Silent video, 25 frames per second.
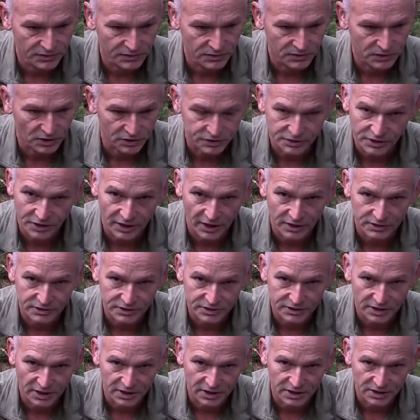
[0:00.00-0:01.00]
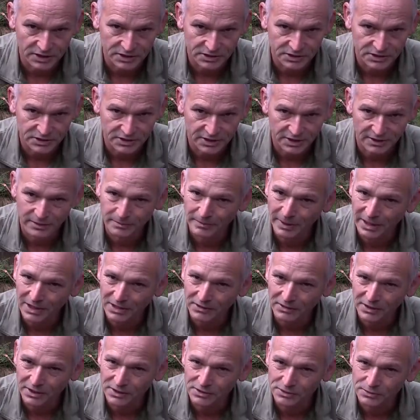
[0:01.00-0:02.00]
because of those settings, the
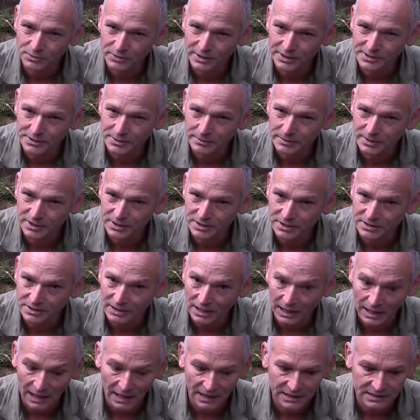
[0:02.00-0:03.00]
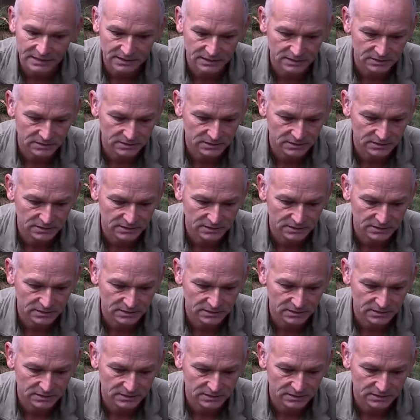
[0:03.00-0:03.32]
background's always a bit dark.